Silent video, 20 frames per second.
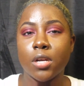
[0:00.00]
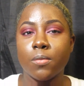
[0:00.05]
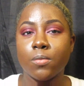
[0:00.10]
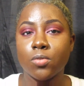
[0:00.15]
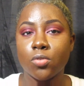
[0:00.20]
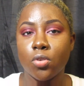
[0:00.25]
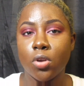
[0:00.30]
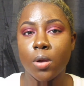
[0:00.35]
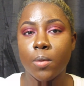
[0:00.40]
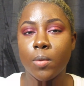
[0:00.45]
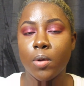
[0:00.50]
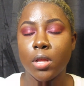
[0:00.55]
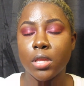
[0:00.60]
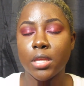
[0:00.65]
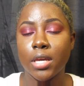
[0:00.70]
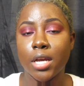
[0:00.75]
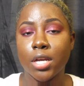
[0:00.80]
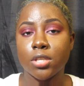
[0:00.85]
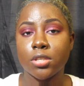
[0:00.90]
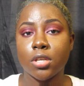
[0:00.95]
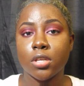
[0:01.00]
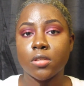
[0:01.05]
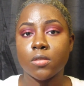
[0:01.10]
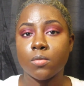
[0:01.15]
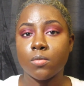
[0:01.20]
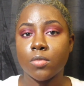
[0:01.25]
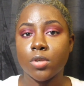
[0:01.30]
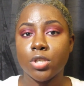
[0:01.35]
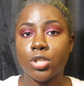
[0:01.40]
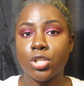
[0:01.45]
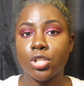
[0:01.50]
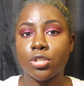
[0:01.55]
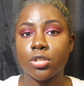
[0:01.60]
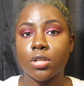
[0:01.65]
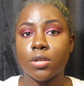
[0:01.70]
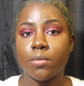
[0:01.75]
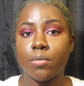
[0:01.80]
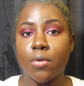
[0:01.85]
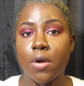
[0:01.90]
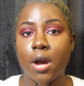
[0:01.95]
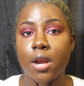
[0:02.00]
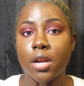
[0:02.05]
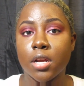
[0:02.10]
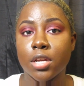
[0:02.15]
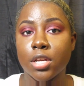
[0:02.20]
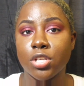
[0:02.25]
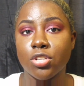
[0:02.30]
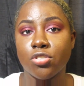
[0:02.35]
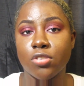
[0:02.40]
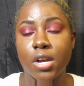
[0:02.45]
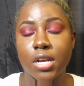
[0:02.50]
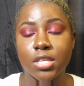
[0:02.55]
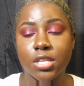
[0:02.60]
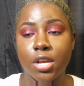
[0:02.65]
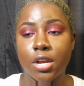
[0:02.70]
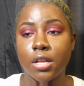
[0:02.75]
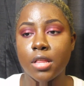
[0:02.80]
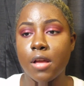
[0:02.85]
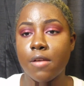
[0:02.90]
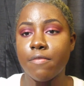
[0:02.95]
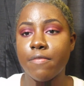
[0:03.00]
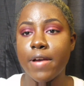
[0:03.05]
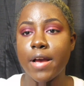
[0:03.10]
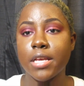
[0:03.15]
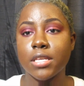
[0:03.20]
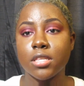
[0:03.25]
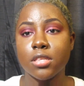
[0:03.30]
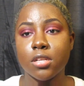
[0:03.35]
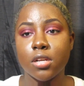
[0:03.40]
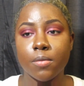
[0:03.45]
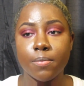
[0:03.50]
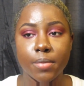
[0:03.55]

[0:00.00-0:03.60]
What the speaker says: absorb all the excess moisture and product and dries the hair a lot faster.